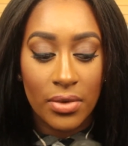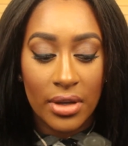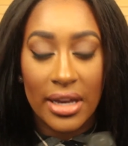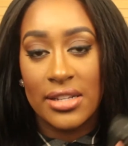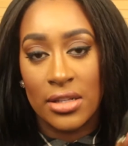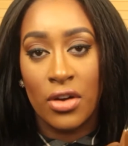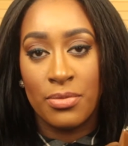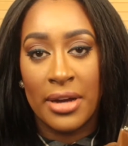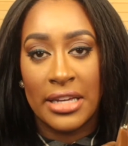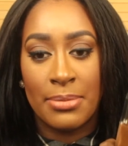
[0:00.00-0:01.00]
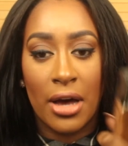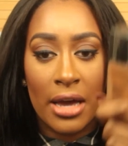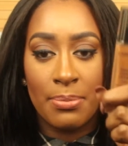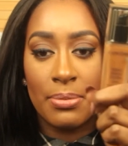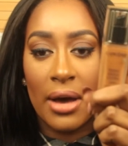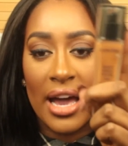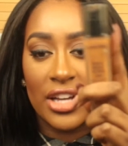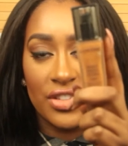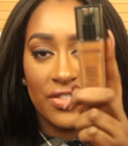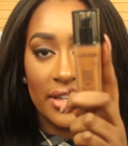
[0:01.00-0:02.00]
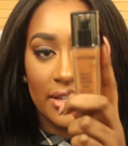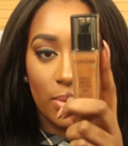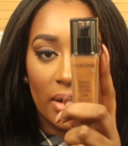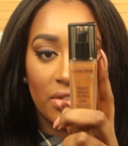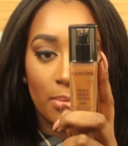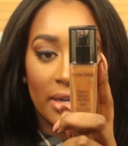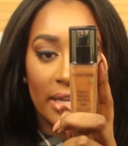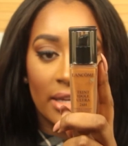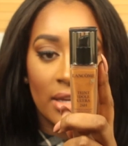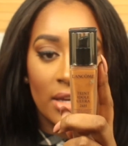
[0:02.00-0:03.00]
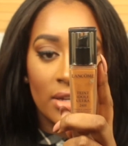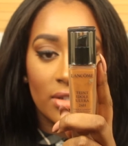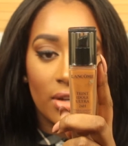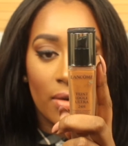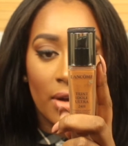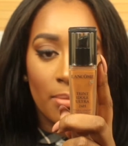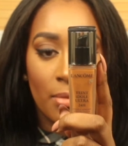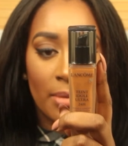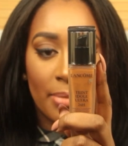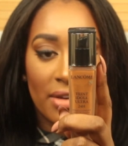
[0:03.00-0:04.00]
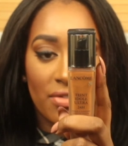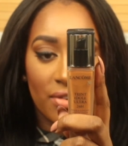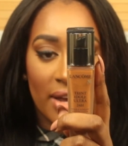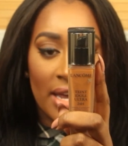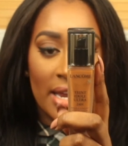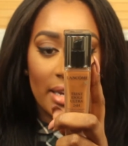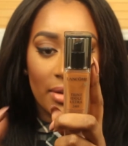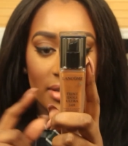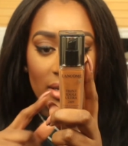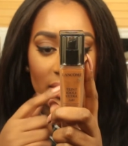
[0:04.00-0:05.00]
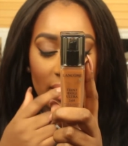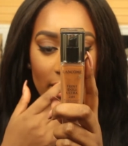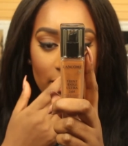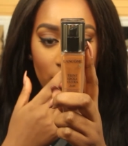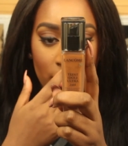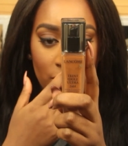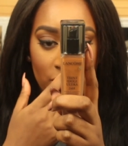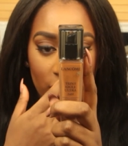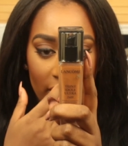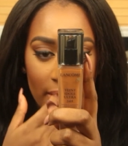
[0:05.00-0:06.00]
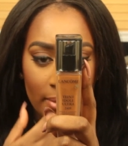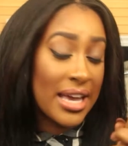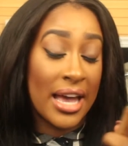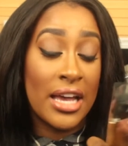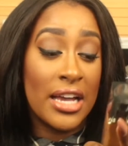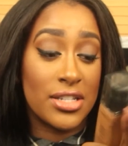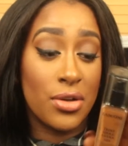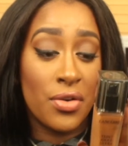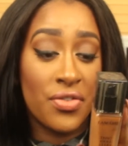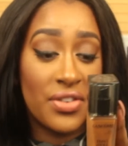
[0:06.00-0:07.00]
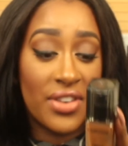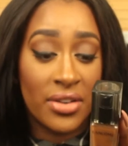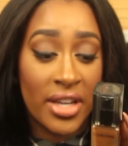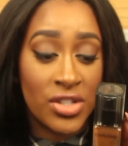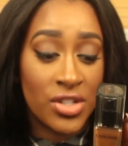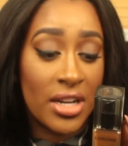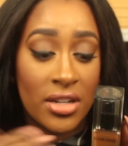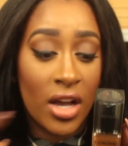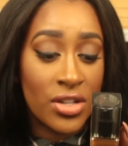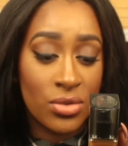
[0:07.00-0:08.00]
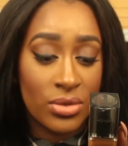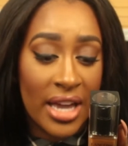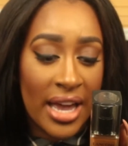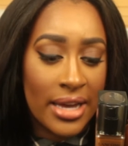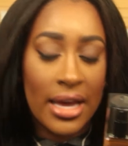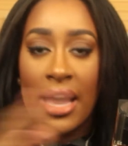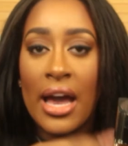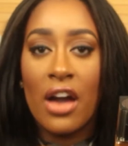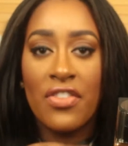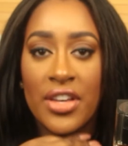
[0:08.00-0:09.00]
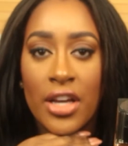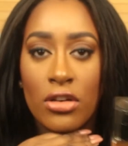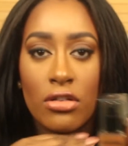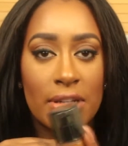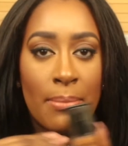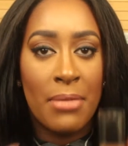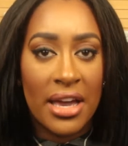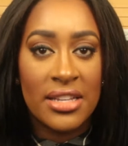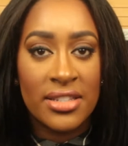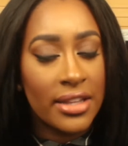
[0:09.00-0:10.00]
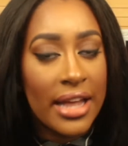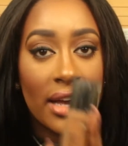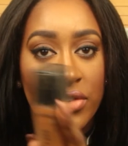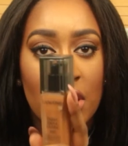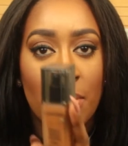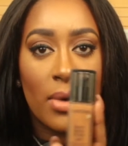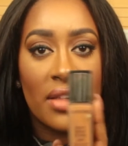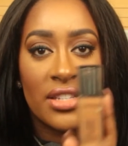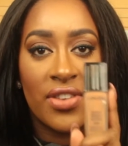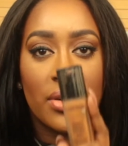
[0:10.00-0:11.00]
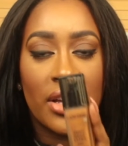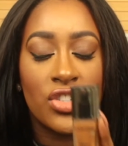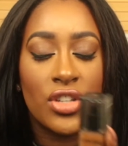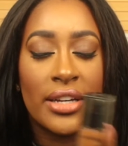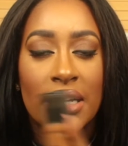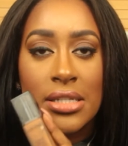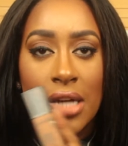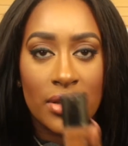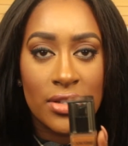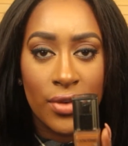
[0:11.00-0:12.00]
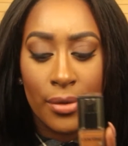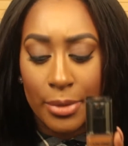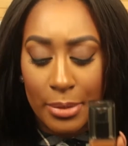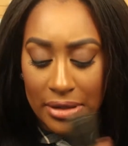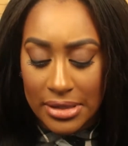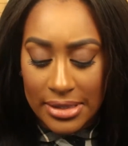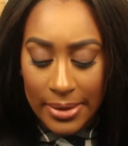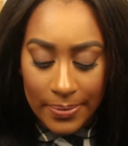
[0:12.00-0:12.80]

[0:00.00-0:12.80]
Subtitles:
it's a lot of money, but I actually think it's worth the money. So I don't mind paying for it. Now it does say it's oil free. Yeah, it's an oil free foundation. It lasts all day. I think it looks amazing. Every time I wear this foundation I get tons of compliments.